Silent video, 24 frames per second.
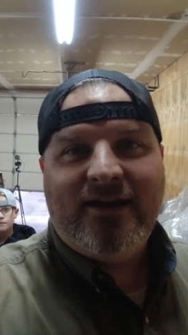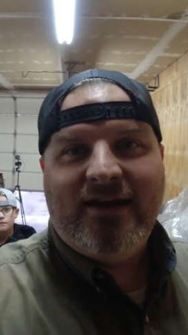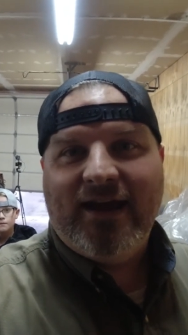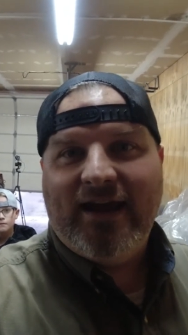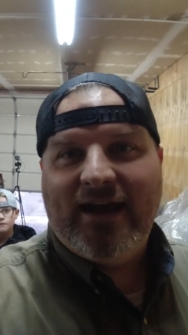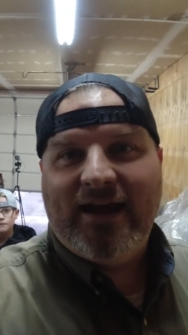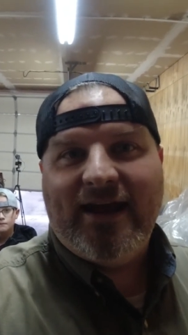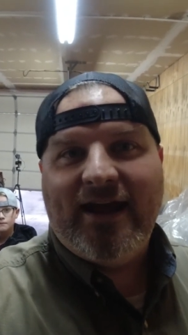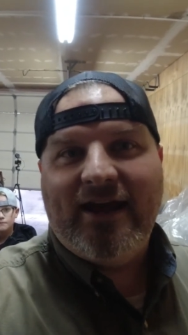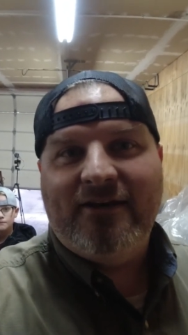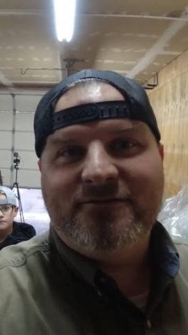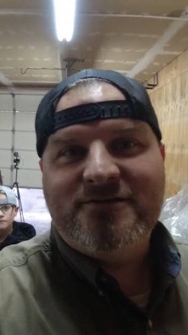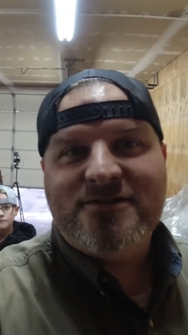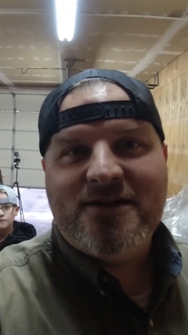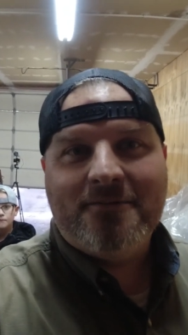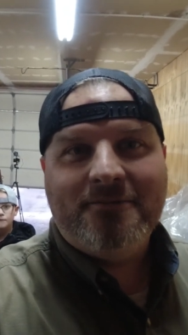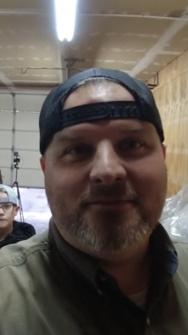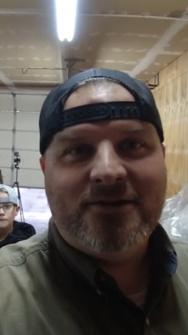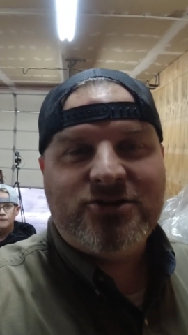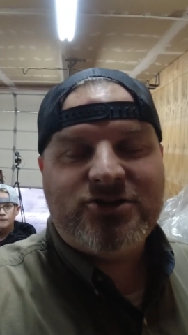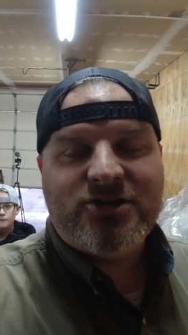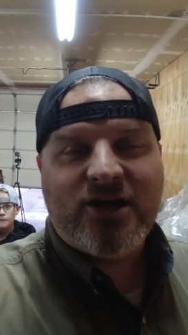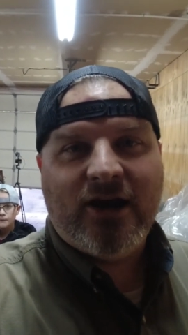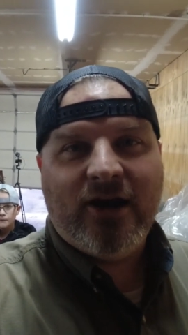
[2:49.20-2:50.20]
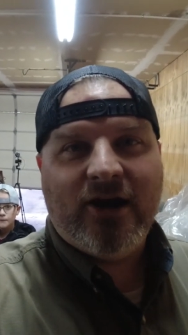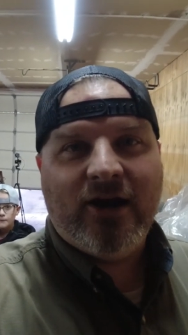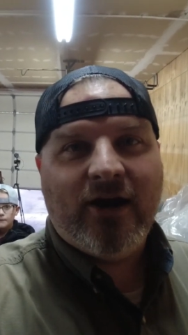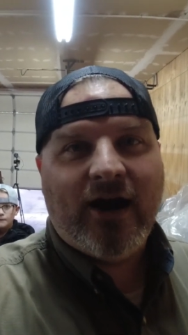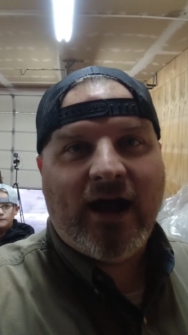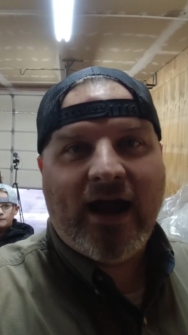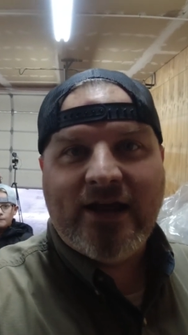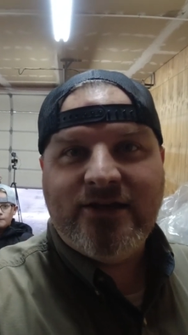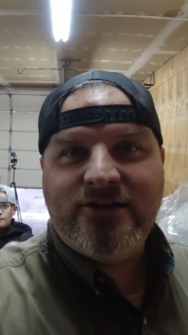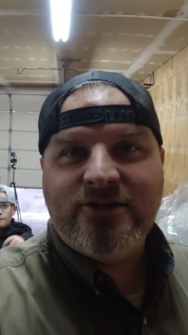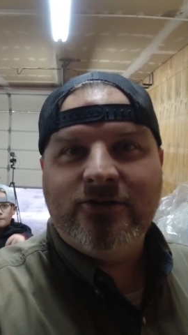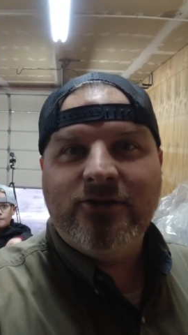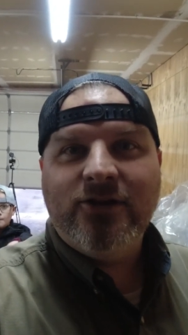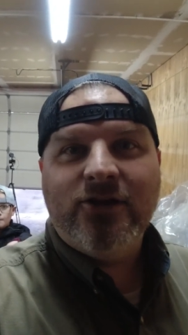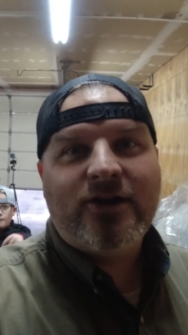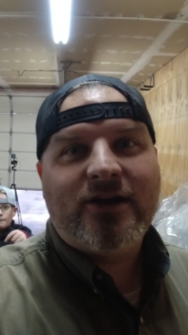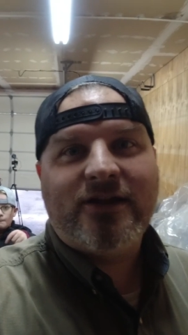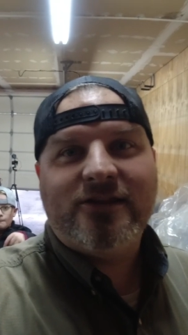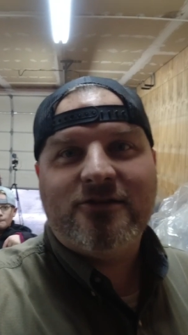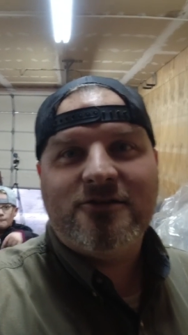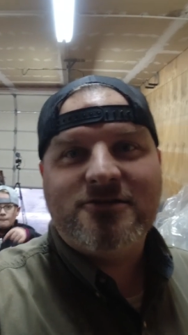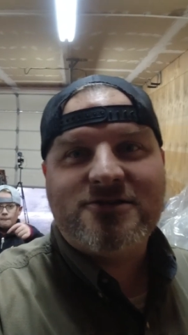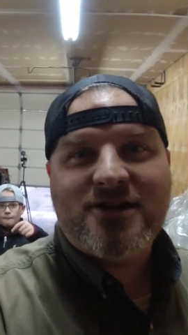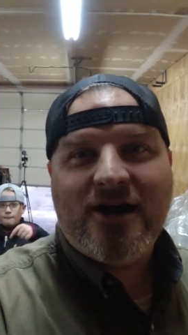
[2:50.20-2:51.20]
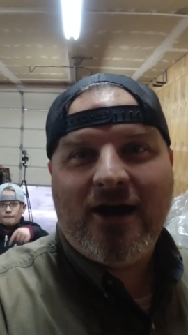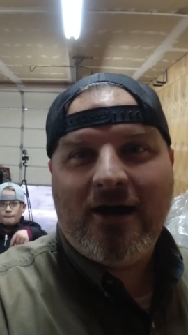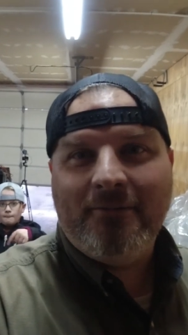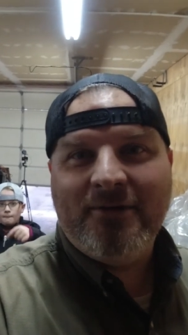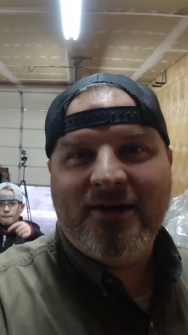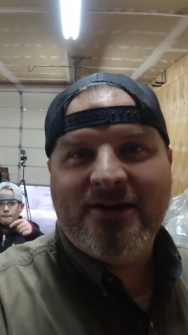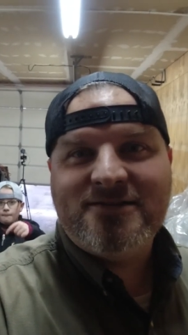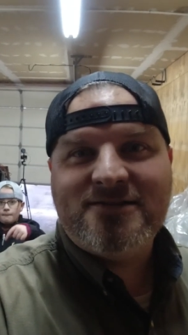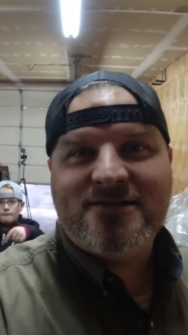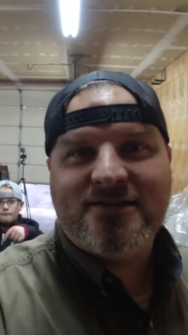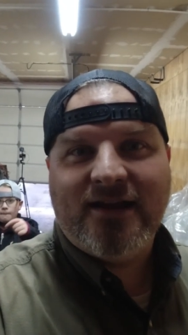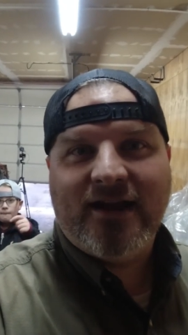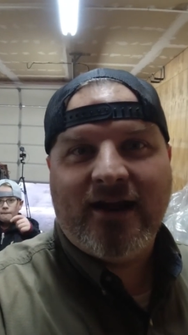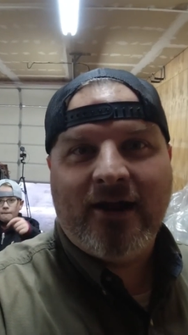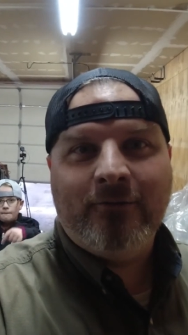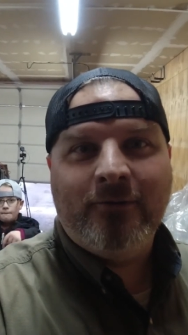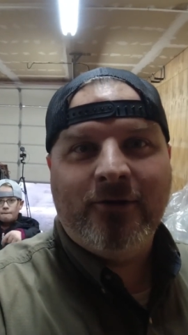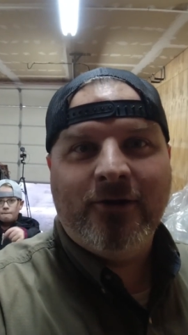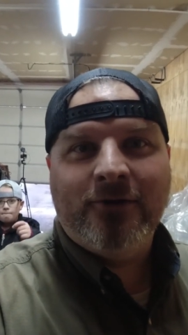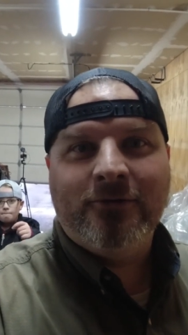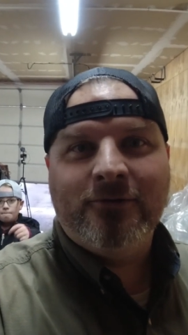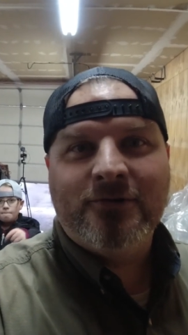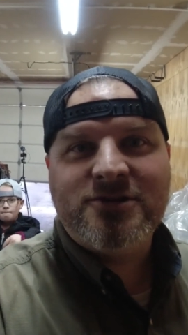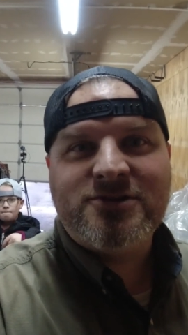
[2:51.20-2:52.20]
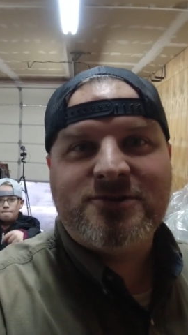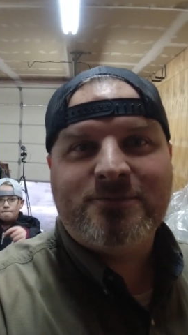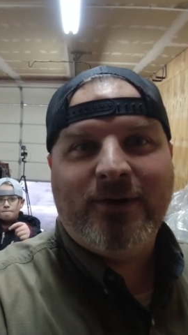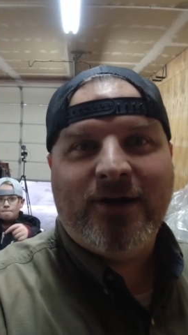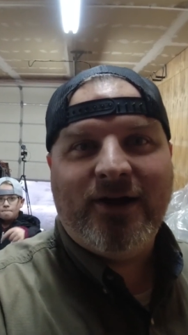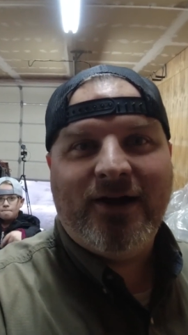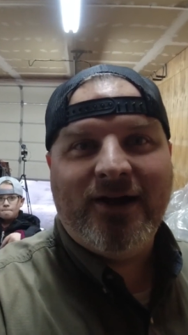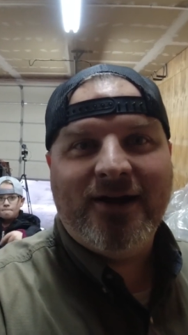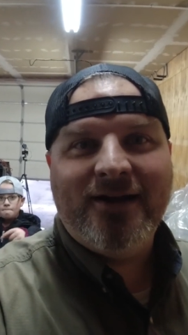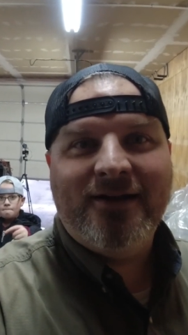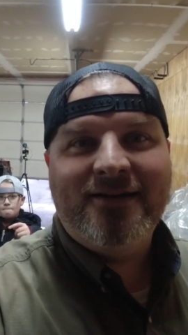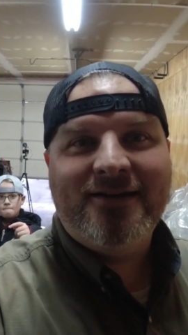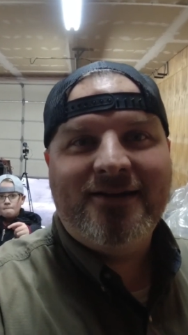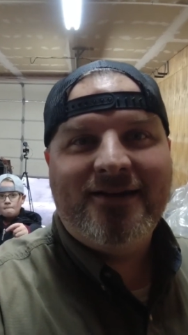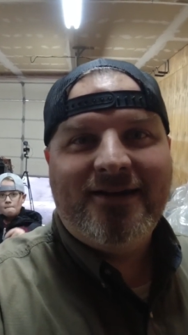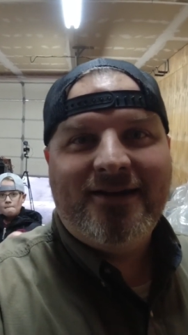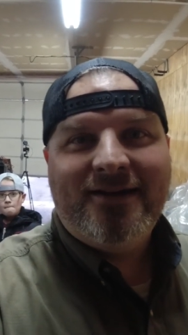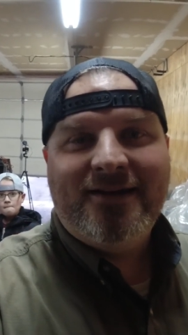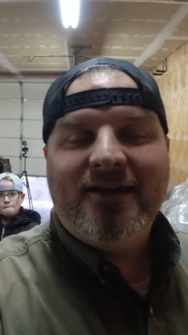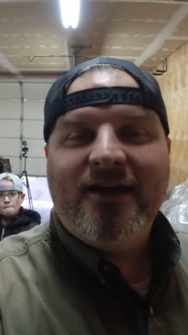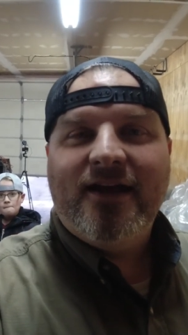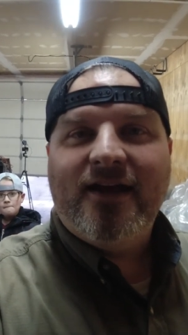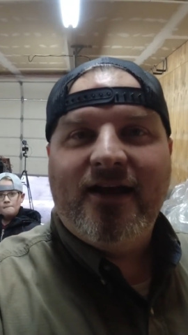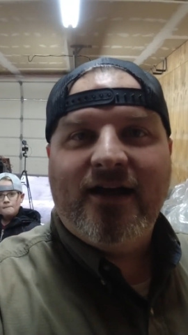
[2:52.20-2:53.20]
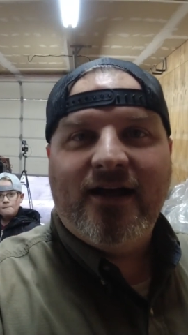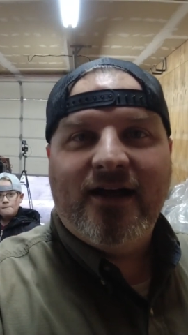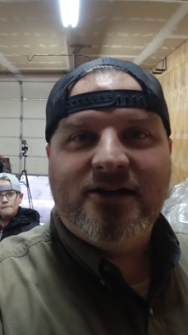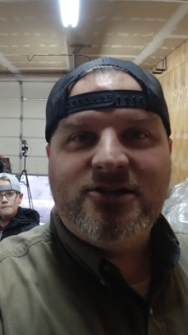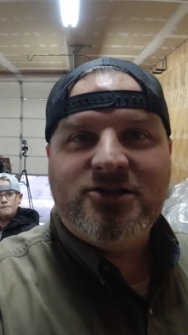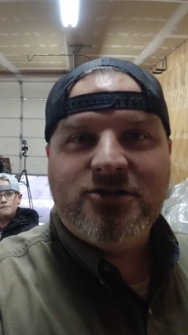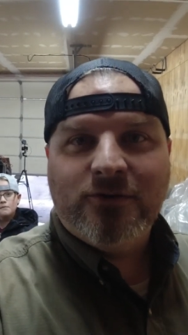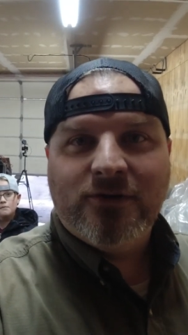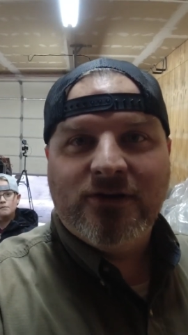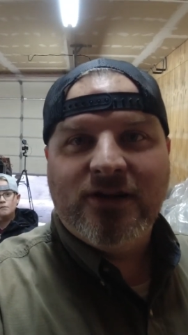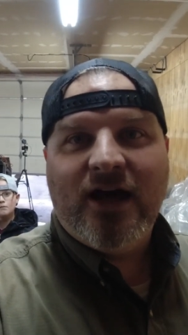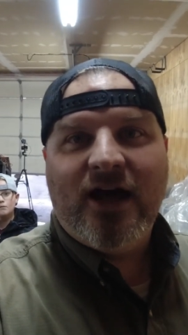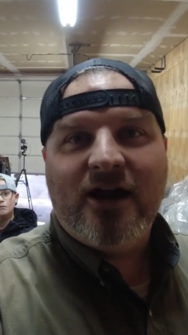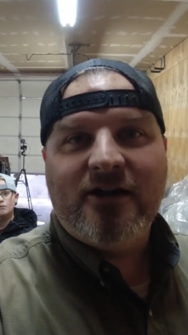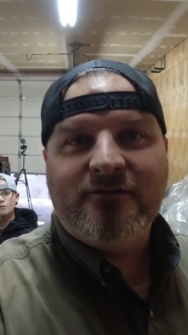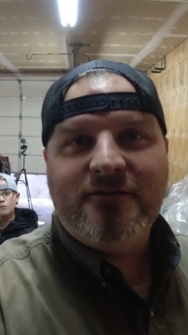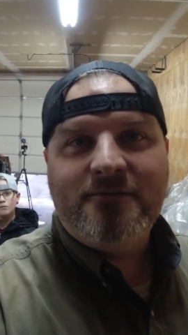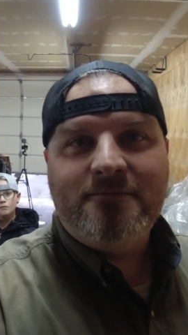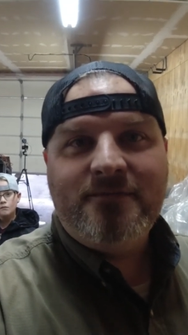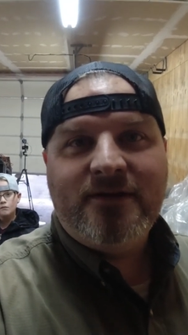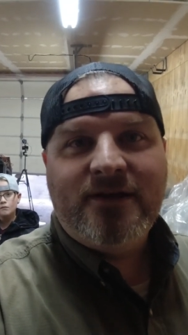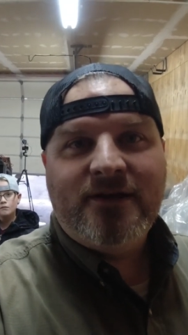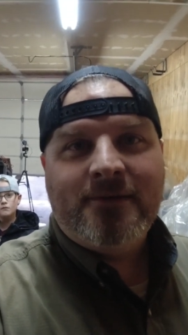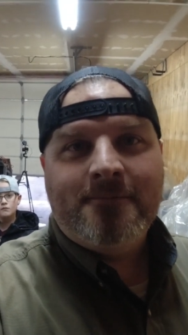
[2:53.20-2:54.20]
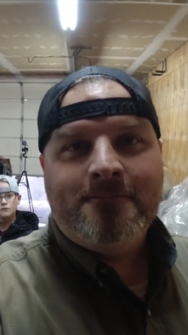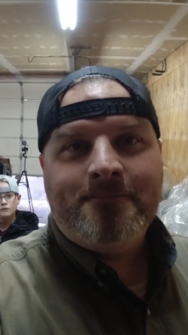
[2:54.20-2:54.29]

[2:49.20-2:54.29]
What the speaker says: and have something to share, I do look at those comments and I will respond to a lot of them.